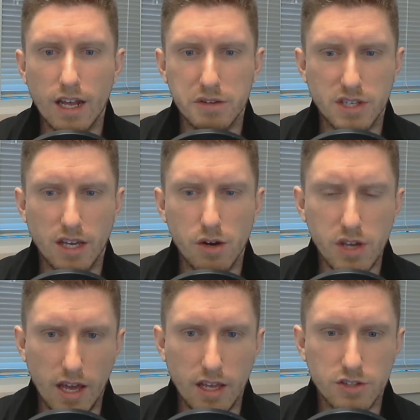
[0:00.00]
I'd say,
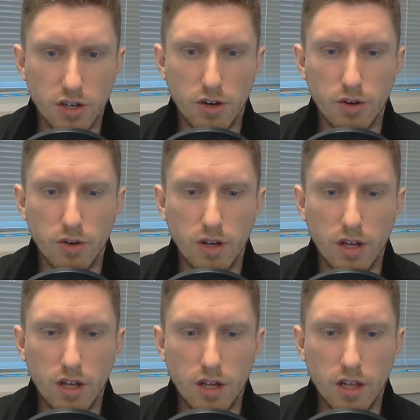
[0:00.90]
okay, so
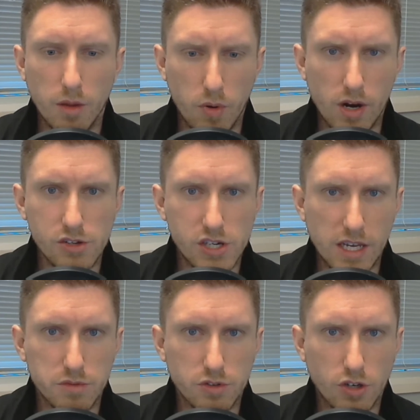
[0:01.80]
LeBron
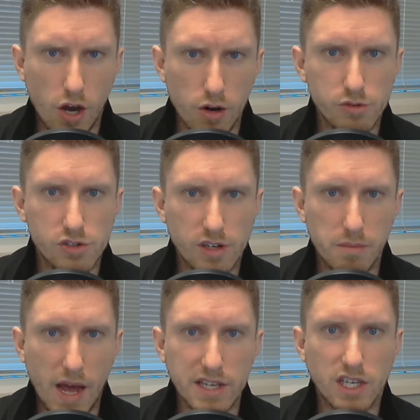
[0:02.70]
James, coach
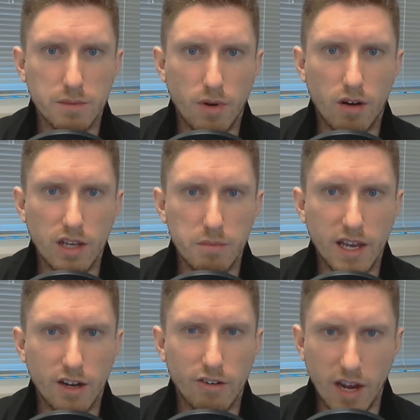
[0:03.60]
in basketball, he'd
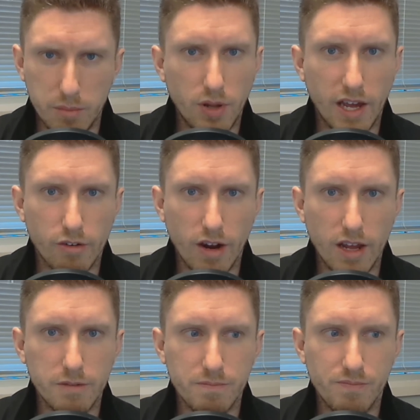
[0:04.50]
make a great player,
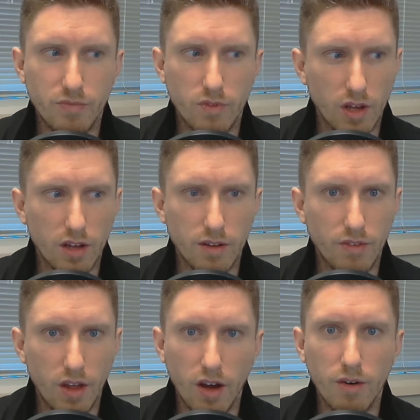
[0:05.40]
right? Well,
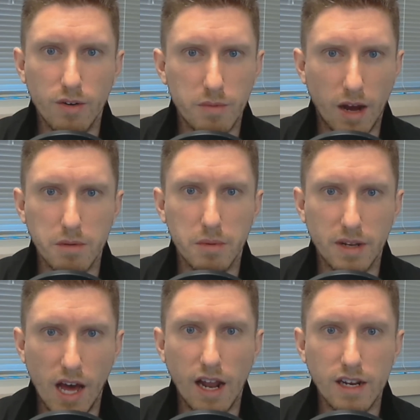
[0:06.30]
no, probably
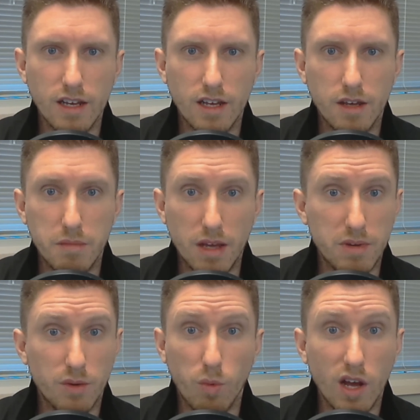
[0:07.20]
not.
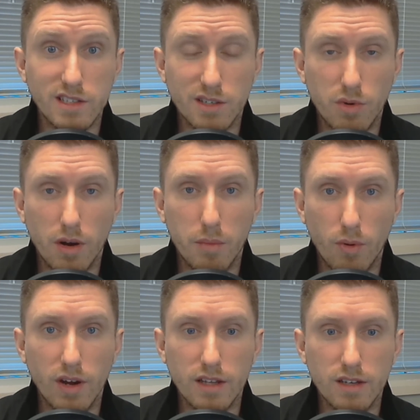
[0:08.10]
Maybe he was at one
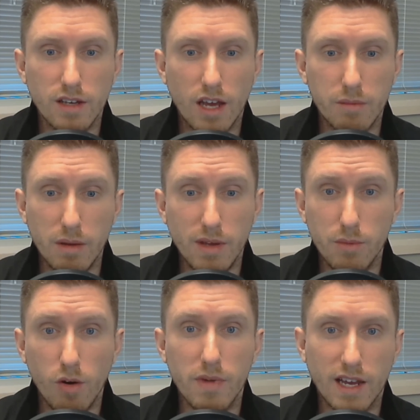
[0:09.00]
point, and maybe he
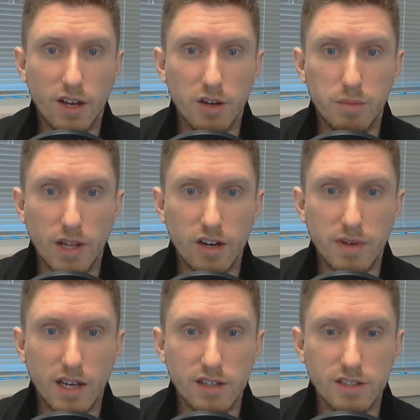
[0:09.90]
won't make a good player
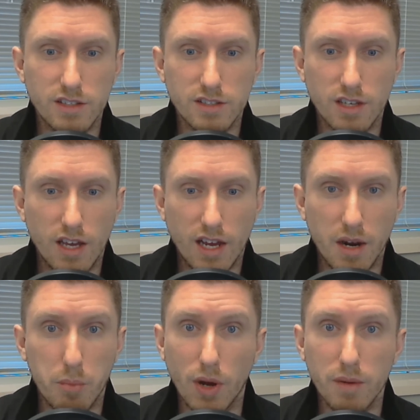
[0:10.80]
because he's
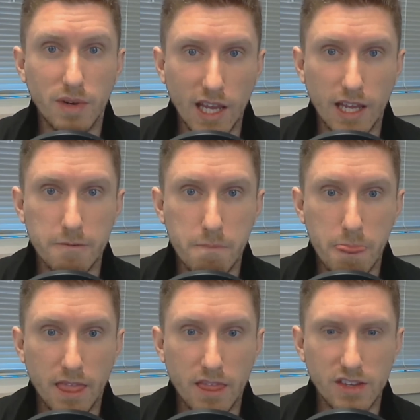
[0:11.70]
got a bum knee.
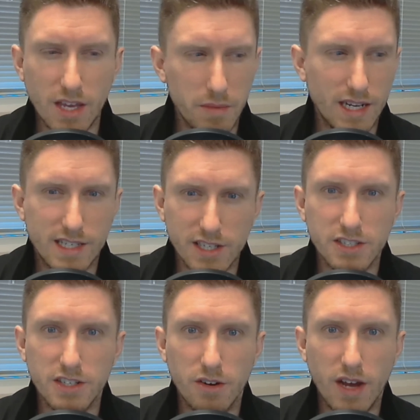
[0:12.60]
Does that mean he
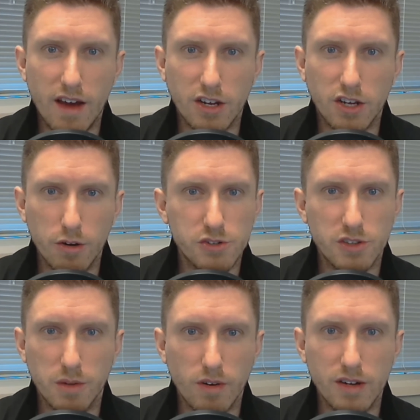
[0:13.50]
doesn't know how to
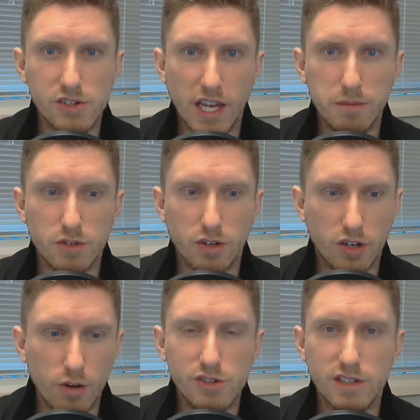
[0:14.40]
coach LeBron James or
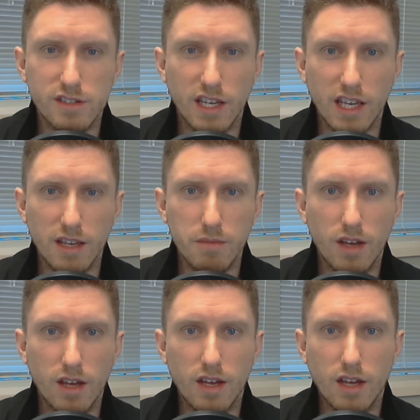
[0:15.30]
coach his team
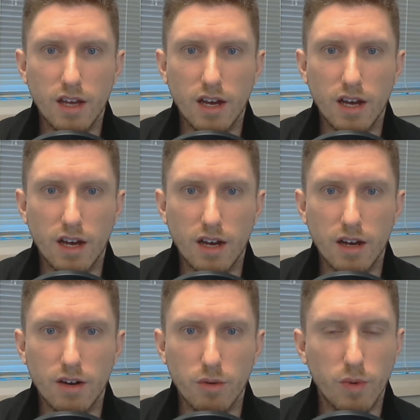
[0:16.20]

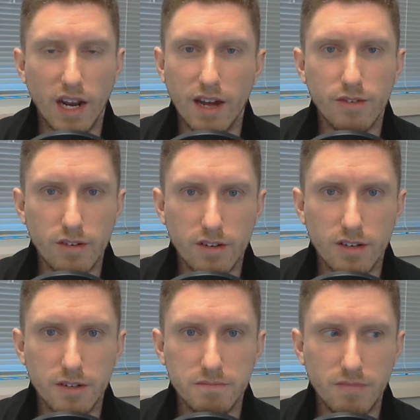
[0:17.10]
or whatever?
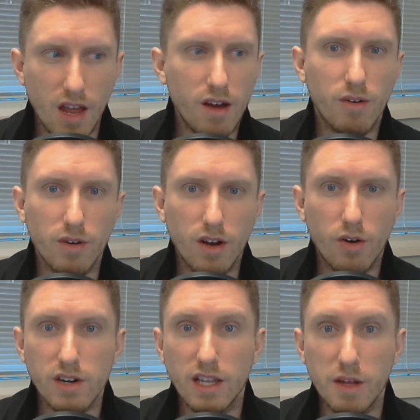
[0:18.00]
No.
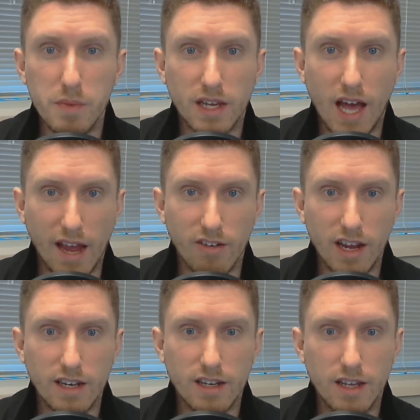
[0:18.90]
Or an Olympic guy,
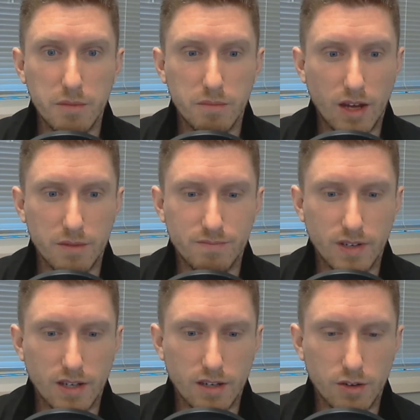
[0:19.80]
right?
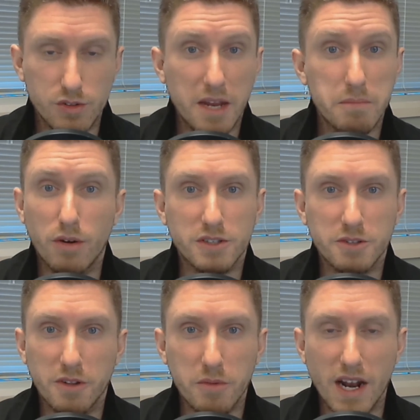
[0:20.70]
Usain Bolt's
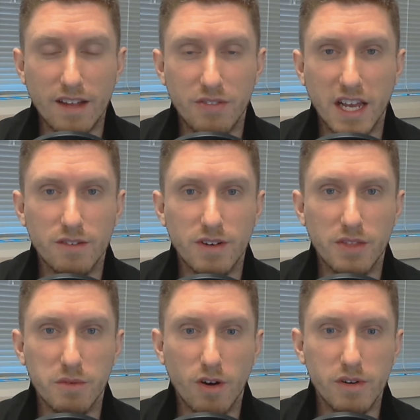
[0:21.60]
the only one I can think of
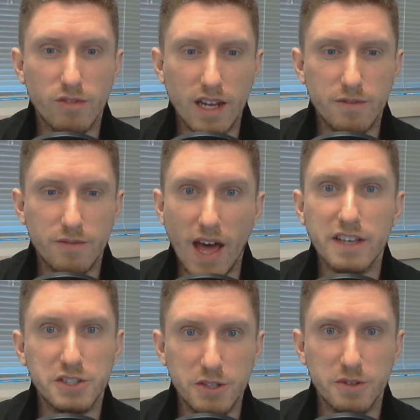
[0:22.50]
at the moment, right?
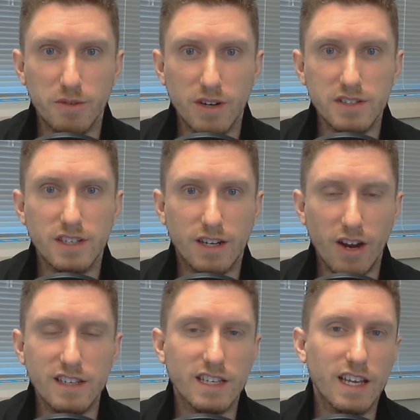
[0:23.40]
Fast dude, runs like
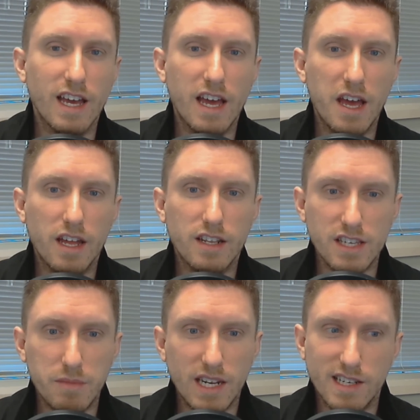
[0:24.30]
crazy. Does
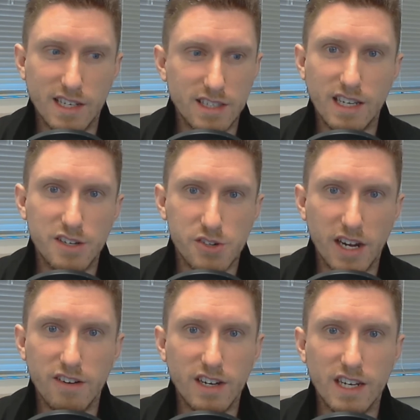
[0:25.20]
that mean he doesn't need a
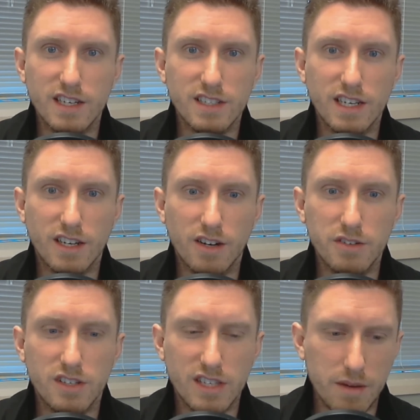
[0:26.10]
trainer and he doesn't need a
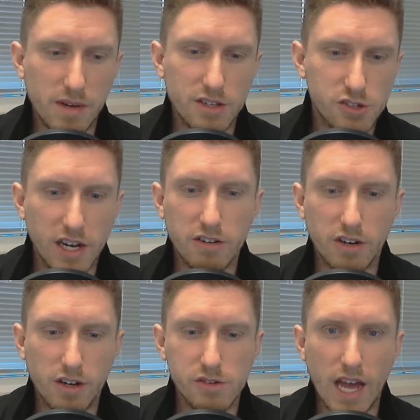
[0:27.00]
coach? Does that mean his trainer
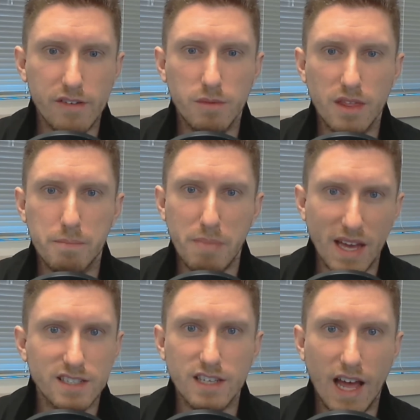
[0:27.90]
and coach have to be the
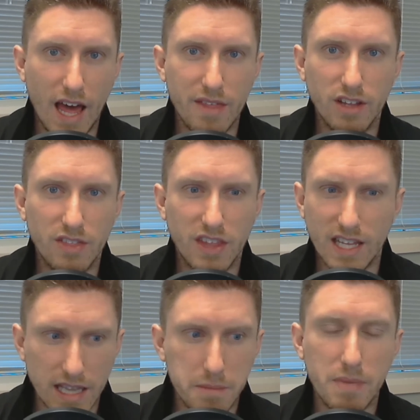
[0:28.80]
best athlete, the
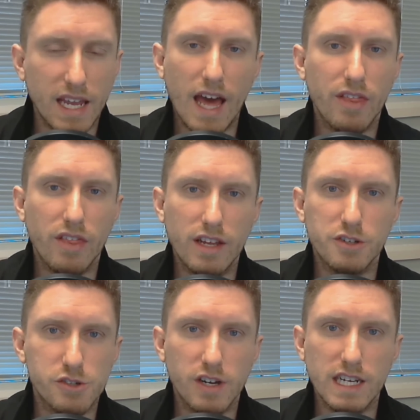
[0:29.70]
Olympic athlete,
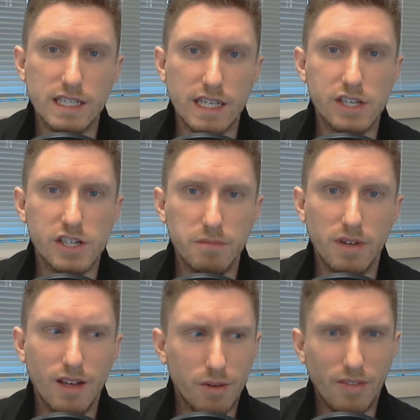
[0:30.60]
to train and teach him?
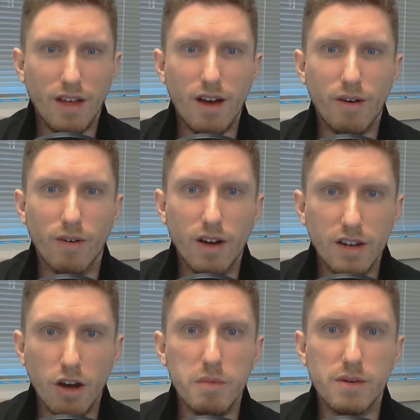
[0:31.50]
Well, no.
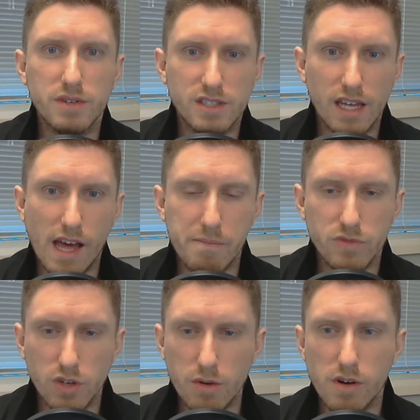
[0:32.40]
Nobody would say
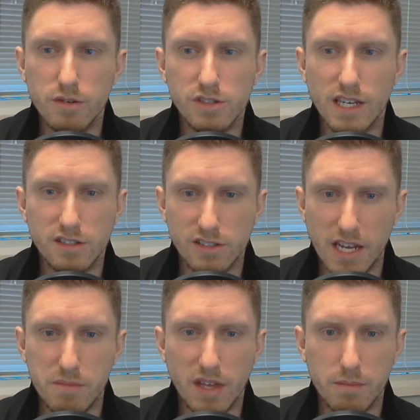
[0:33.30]
that. So anyone who says the
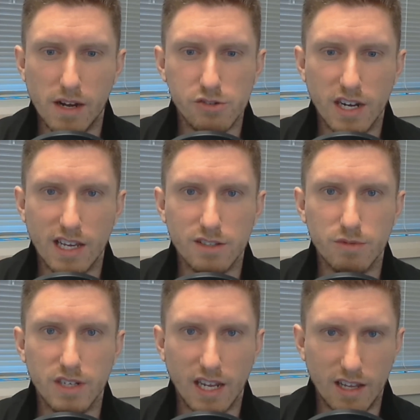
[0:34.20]
same thing about trading
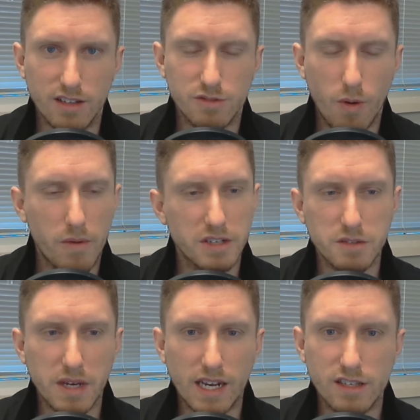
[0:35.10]
is ridiculous.
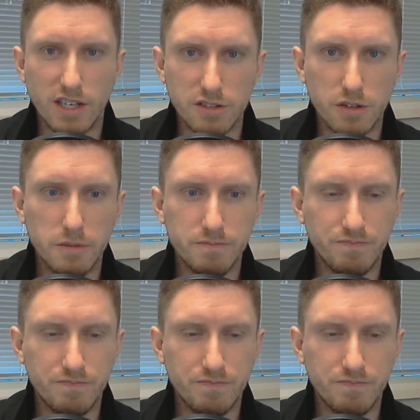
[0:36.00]
Doesn't make any sense.